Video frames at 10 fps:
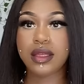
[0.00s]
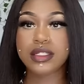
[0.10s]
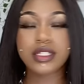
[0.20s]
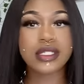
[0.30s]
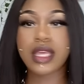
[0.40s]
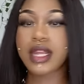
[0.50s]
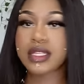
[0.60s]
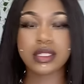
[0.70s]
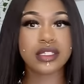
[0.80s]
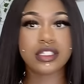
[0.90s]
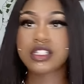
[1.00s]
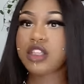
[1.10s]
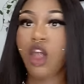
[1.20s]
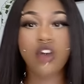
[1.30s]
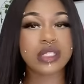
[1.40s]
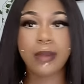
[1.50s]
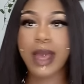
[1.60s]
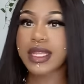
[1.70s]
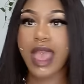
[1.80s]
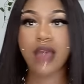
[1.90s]
Just say that, sis. Just call
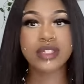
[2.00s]
somebody out.